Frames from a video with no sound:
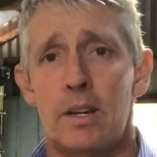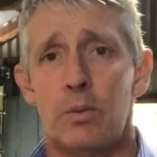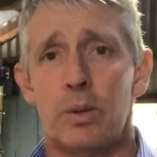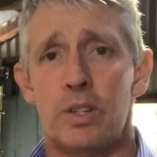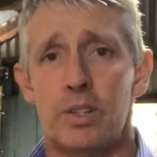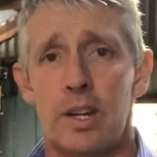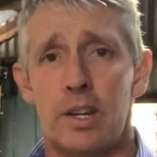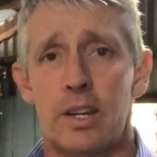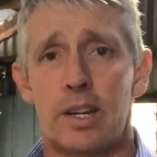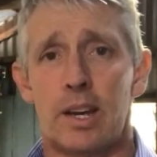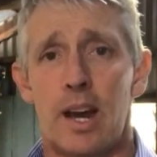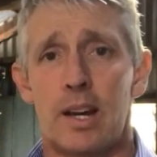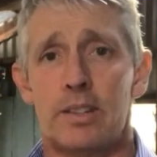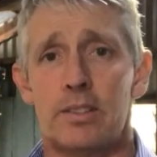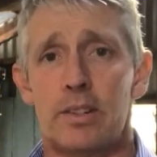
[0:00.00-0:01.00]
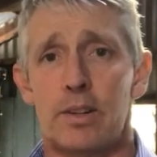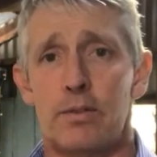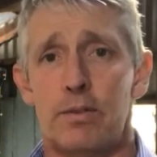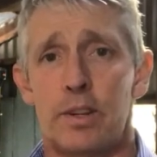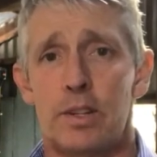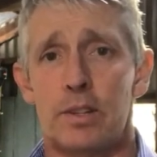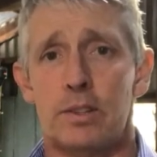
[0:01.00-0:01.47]
which indicates a
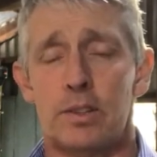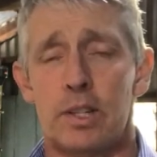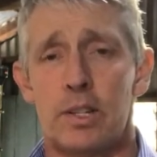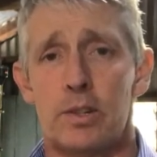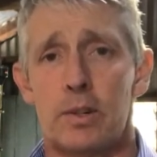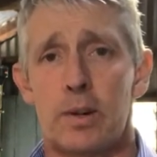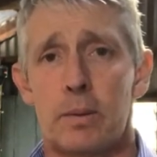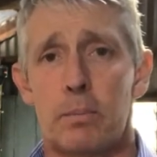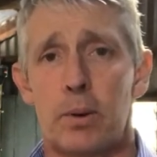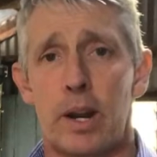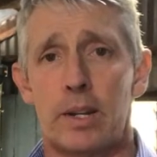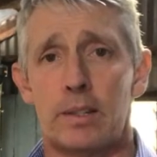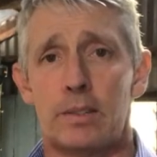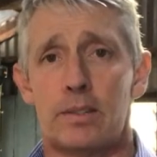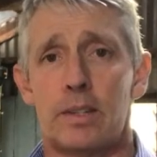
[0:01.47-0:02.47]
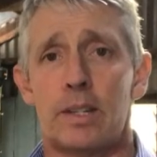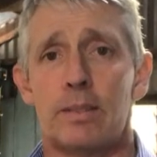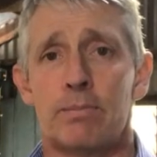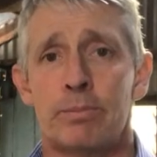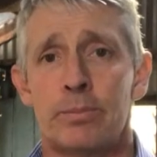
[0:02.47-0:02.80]
deficiency during pregnancy.